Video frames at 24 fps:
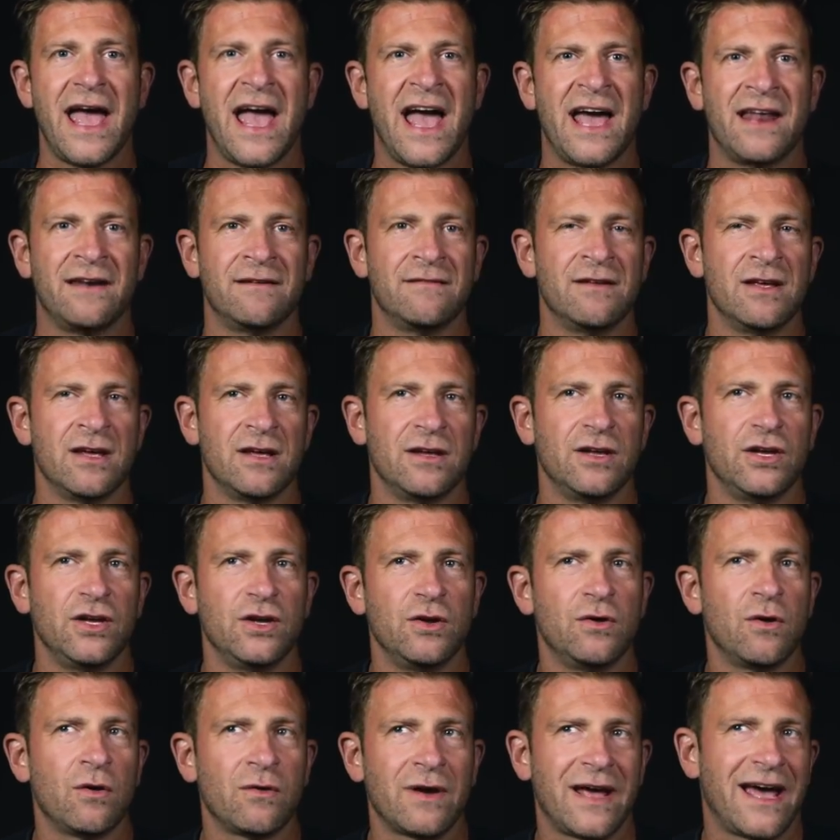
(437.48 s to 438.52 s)
and
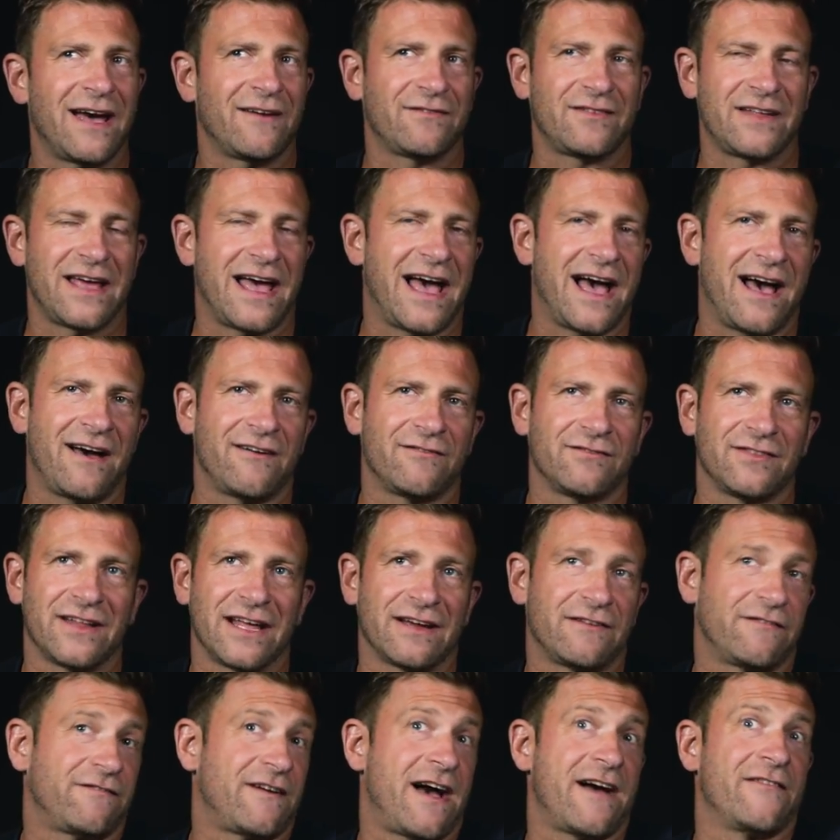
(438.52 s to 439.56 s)
you don't have to have
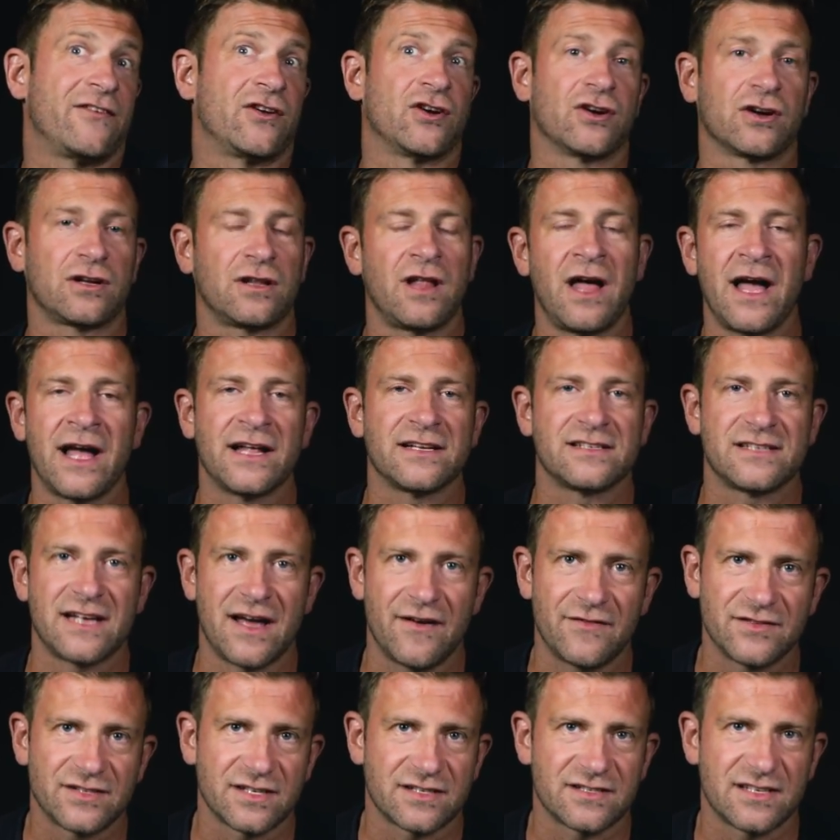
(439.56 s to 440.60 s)
like five hundred clients to
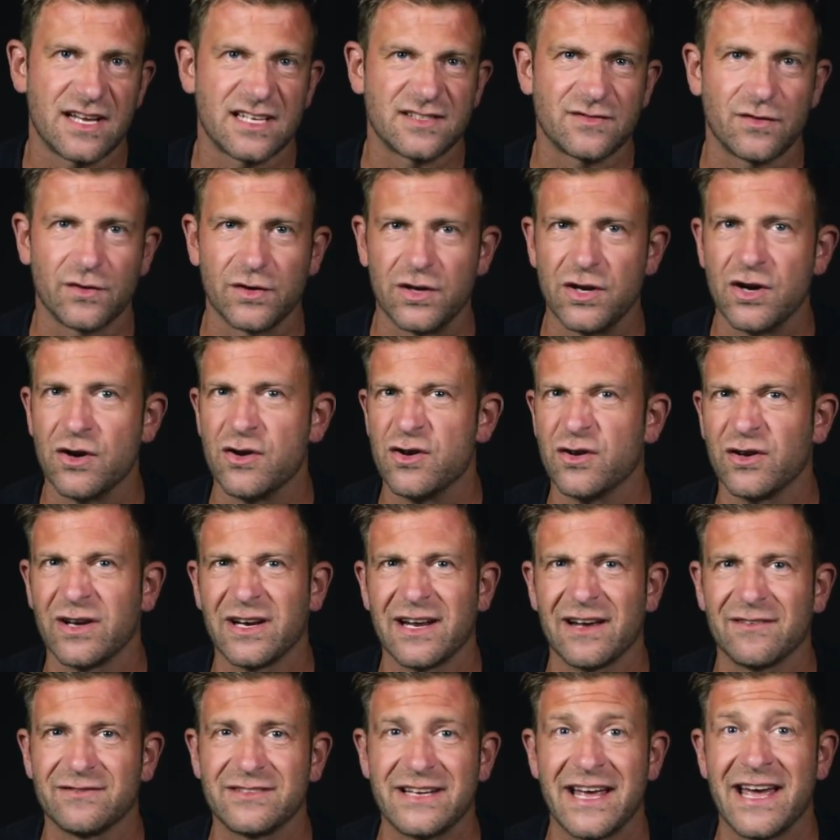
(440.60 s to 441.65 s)
have a successful year. You
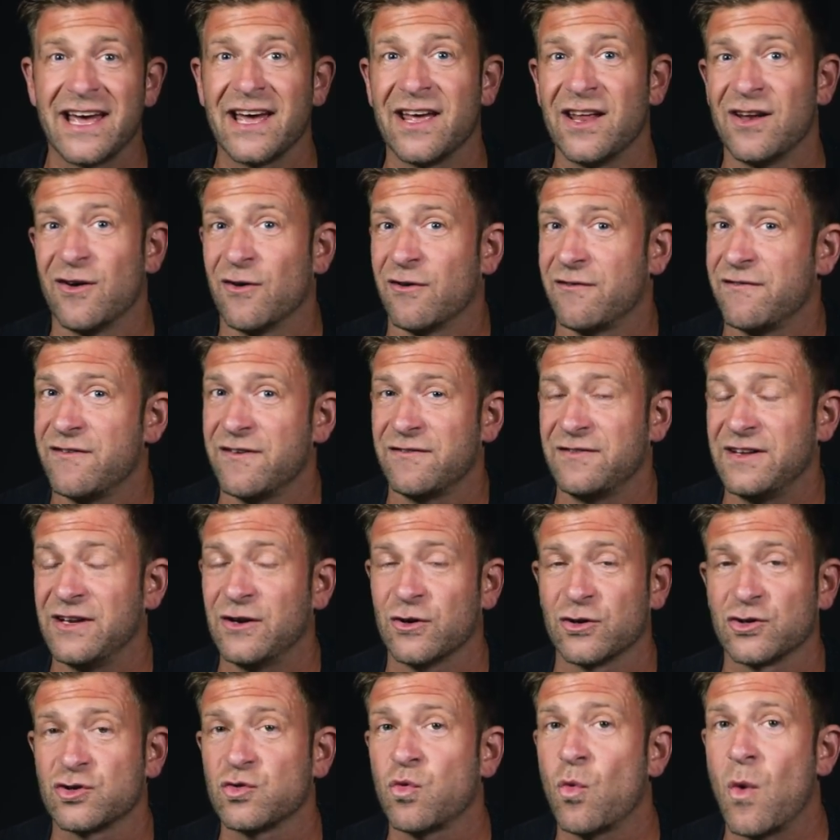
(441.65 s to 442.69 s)
could have ten or
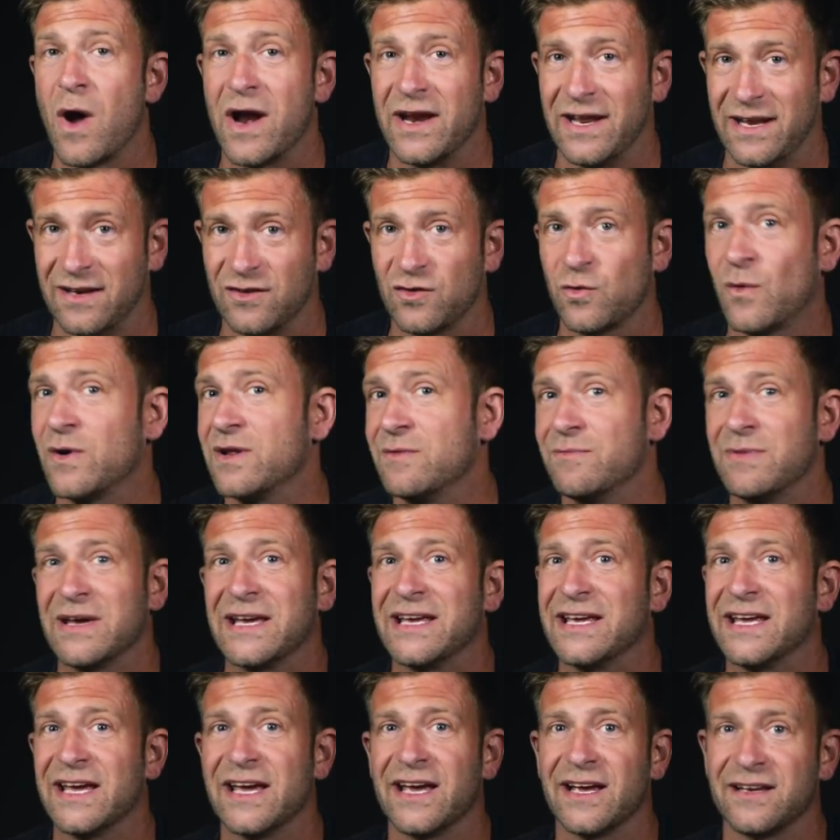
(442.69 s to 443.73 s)
fifteen or twenty, twenty
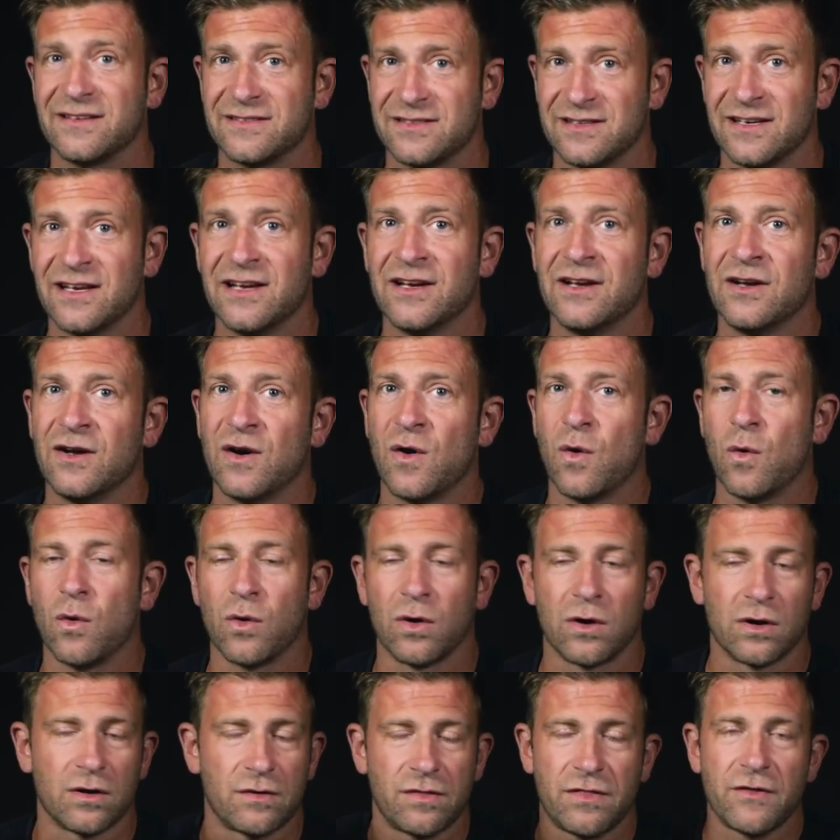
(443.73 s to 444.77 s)
big gigs
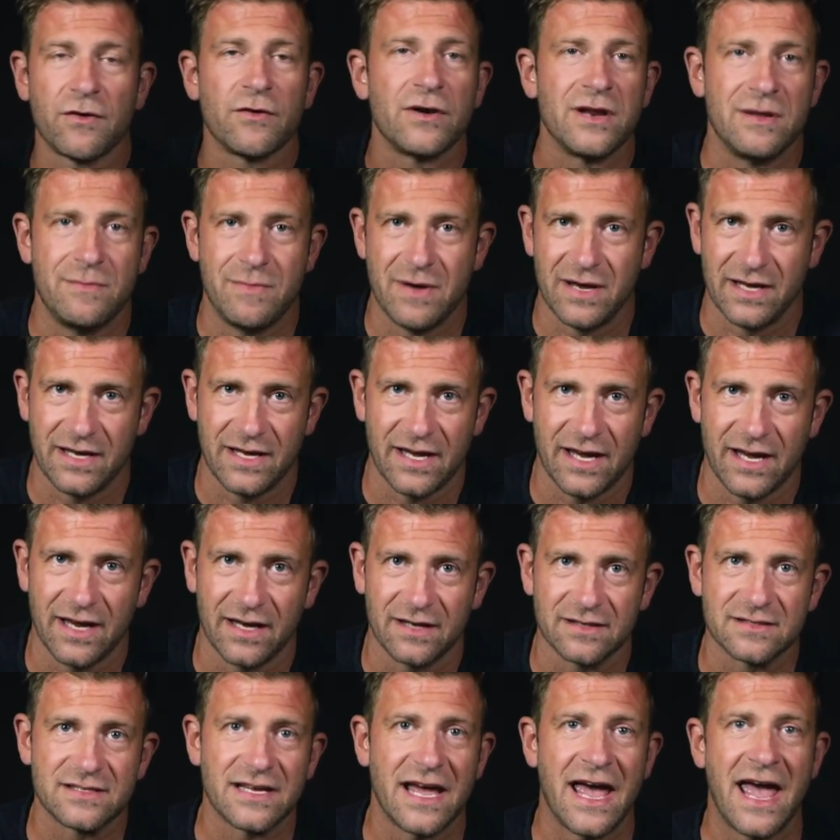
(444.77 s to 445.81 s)
or thirty big
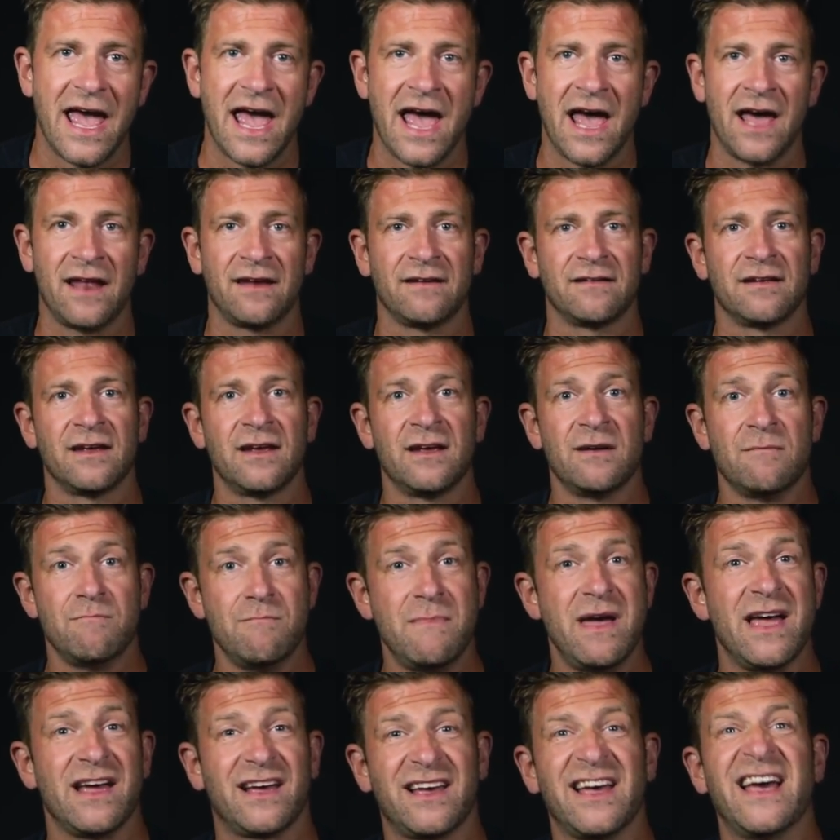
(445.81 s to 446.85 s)
gigs and
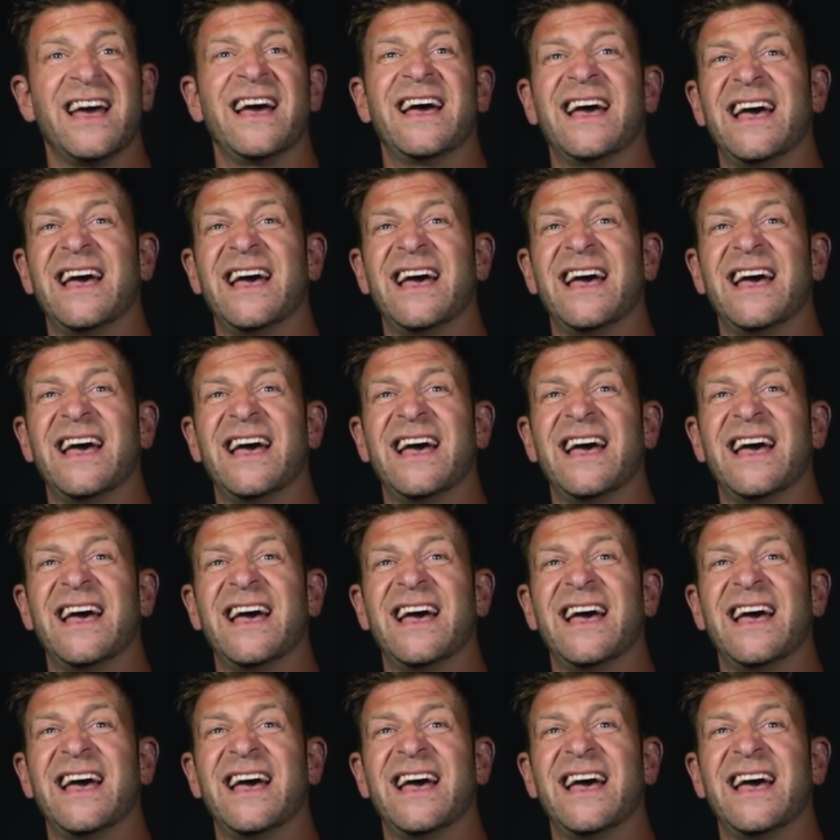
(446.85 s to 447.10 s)
make